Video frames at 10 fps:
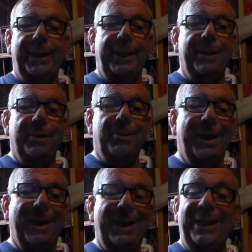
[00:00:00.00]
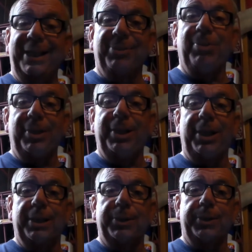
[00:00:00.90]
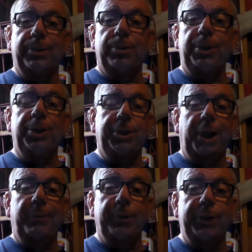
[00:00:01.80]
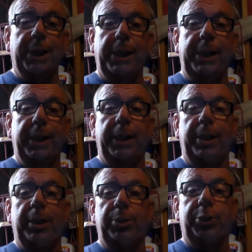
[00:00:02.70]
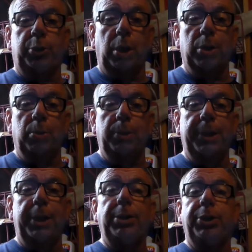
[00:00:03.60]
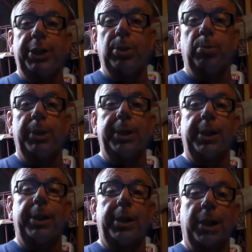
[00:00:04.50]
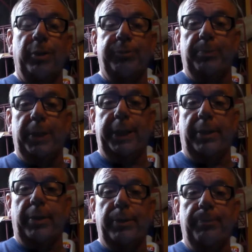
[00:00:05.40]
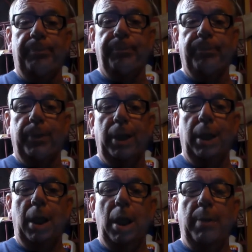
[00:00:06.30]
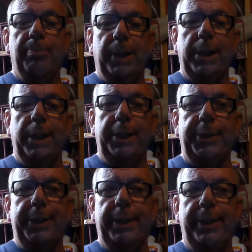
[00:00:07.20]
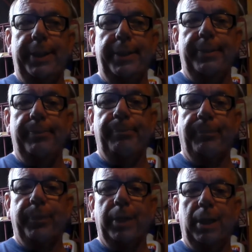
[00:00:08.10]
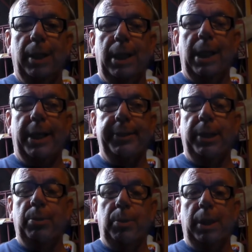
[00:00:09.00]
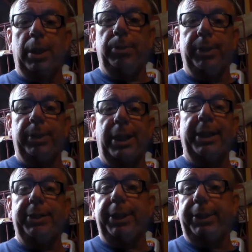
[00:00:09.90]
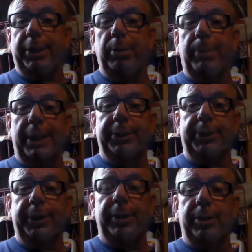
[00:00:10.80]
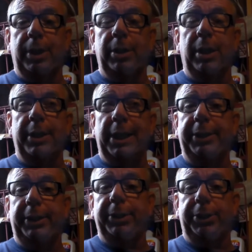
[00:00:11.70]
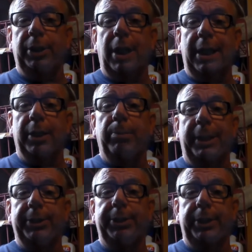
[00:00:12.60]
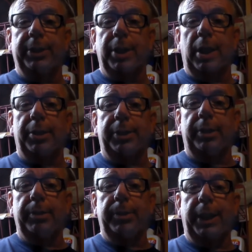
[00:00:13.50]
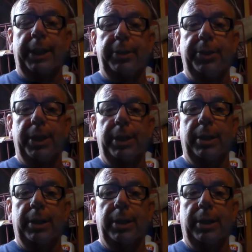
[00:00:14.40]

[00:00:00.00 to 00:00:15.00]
You know, it is what it is. You just have to take and struggle with it, deal with it, and go from there. But I know on the 19th I go back to see 19th of July I go back to see the doctor, and